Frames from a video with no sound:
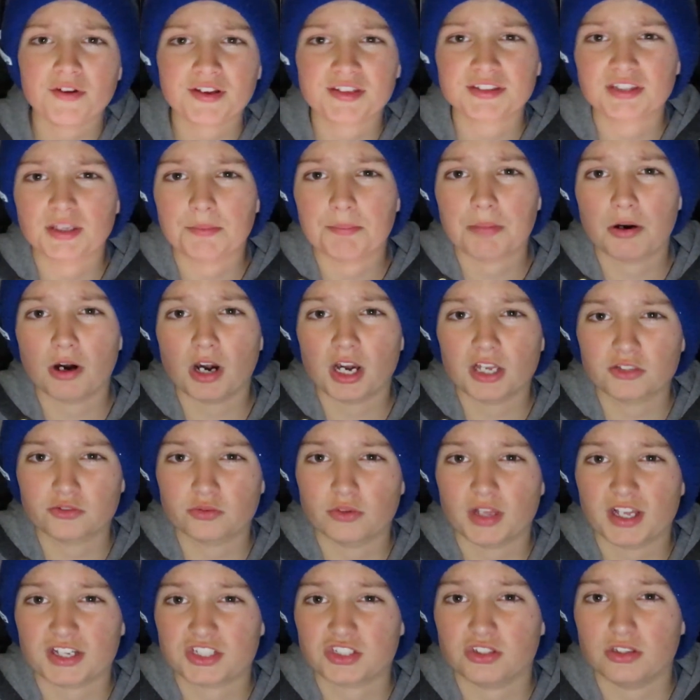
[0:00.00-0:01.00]
reckon the Pies
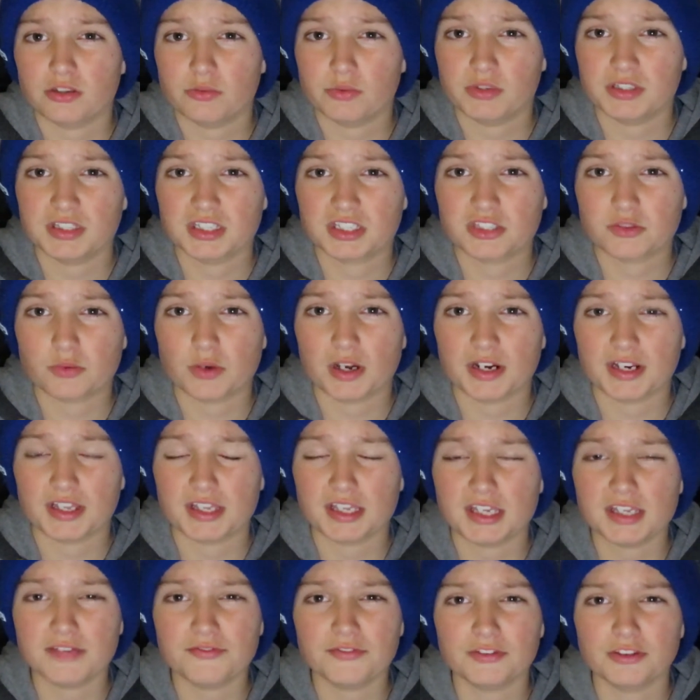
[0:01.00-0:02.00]
will actually win this one,
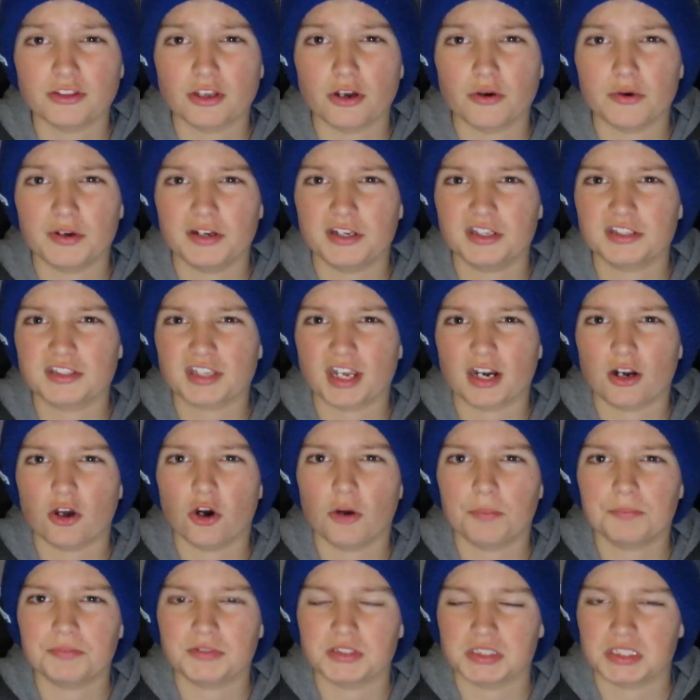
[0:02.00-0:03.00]
even though it is at
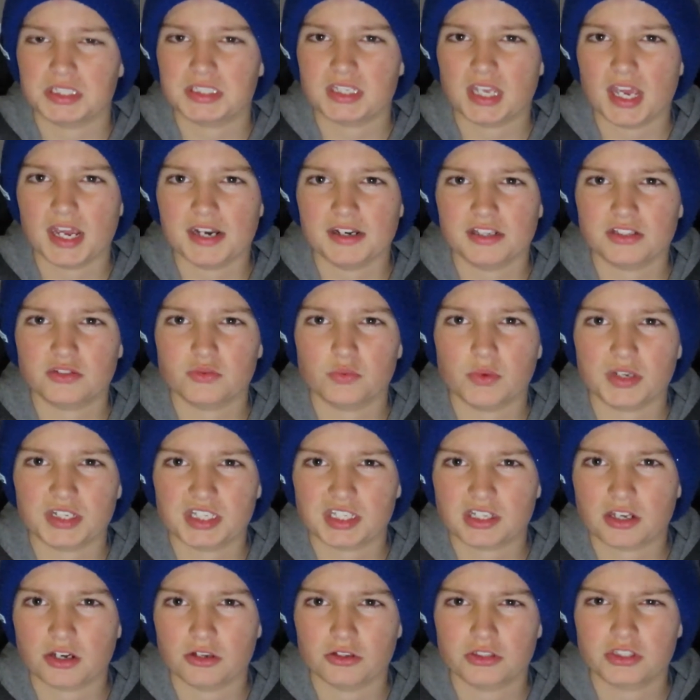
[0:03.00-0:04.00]
Optus and it's
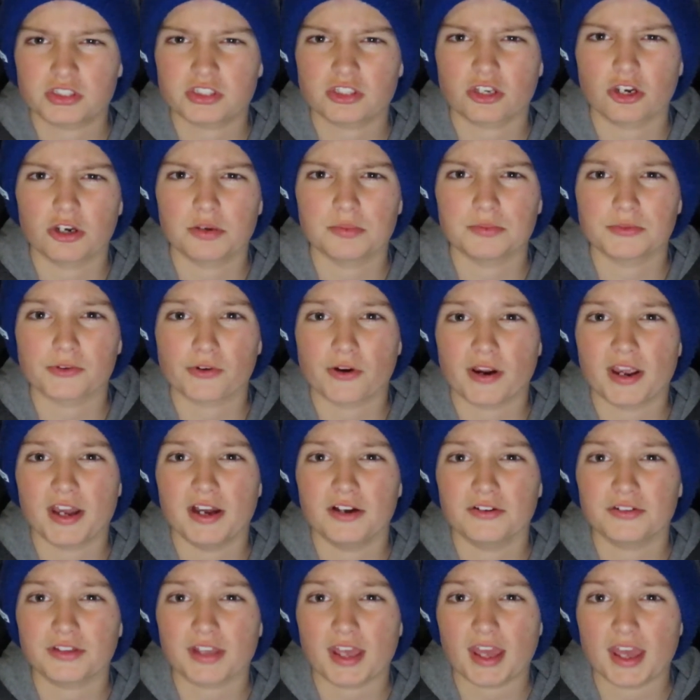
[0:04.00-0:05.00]
West Coast's home
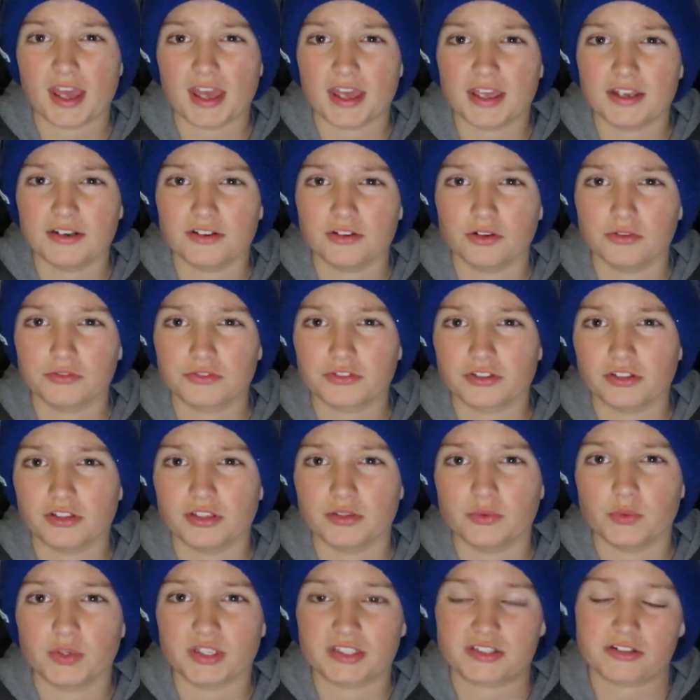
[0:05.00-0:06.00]
ground, and
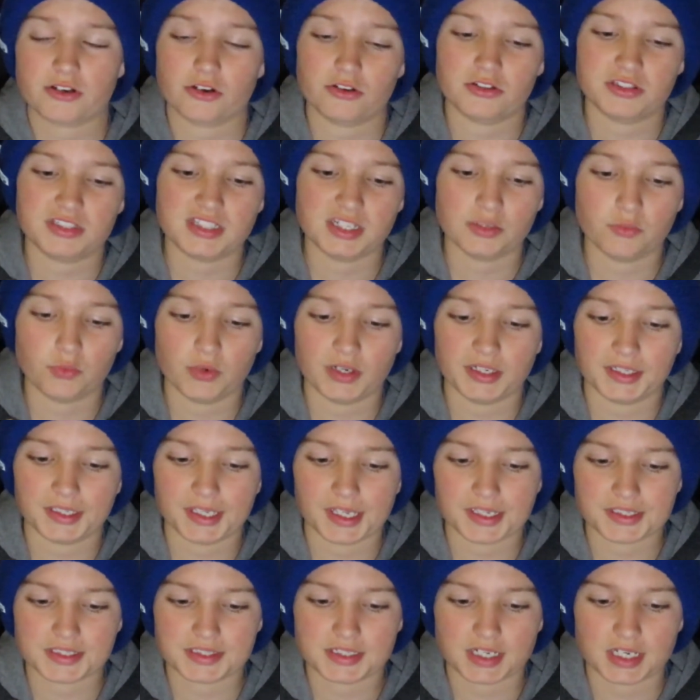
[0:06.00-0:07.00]
obviously West Coast did win
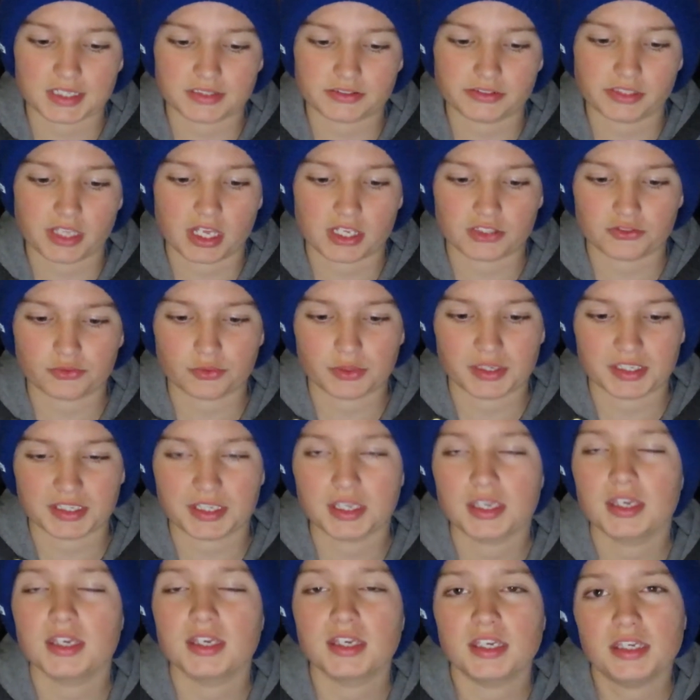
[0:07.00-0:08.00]
against us last
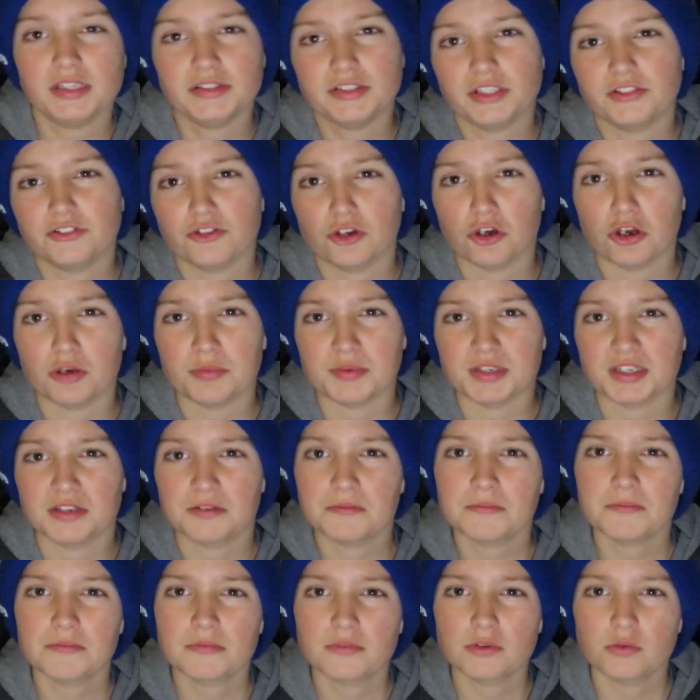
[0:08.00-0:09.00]
week in the
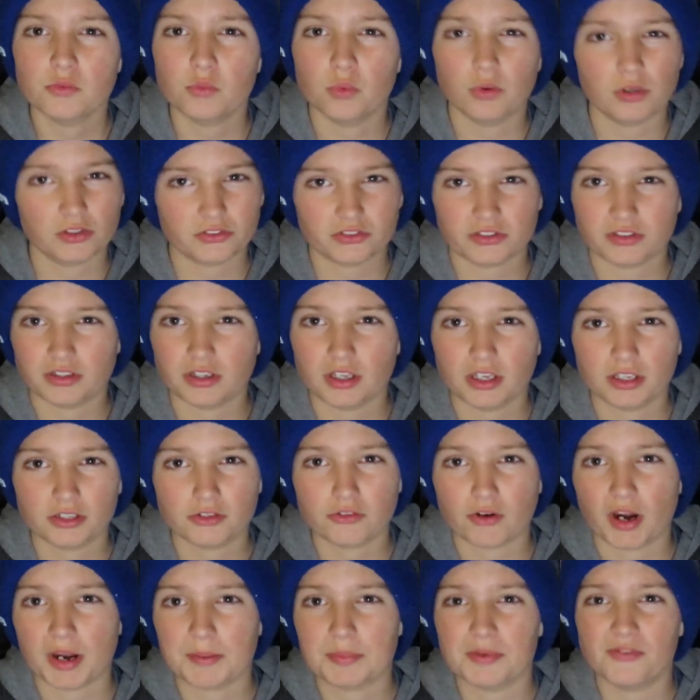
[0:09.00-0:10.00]
Derby. Wasn't a
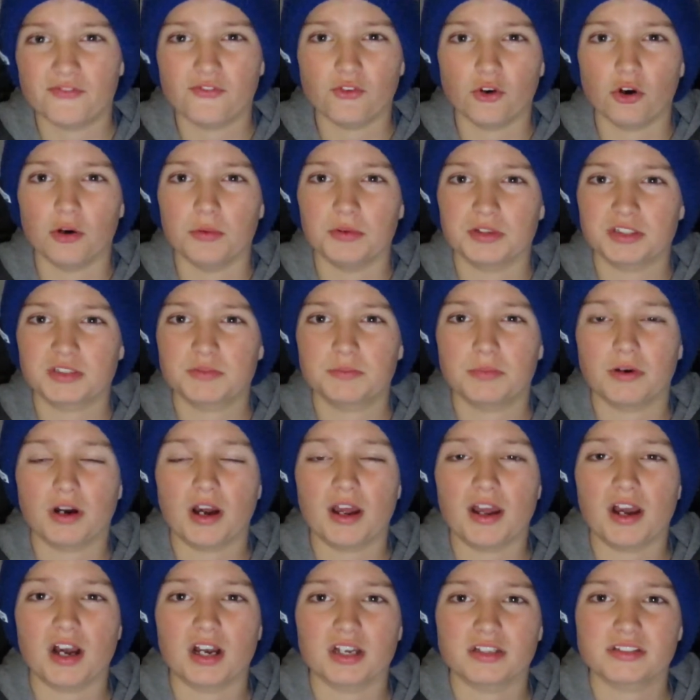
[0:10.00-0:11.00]
great performance
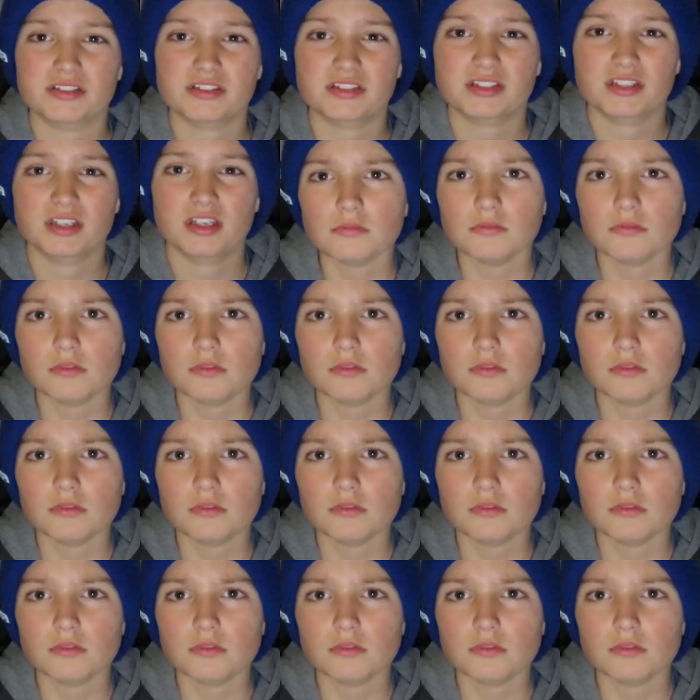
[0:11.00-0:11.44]
by us.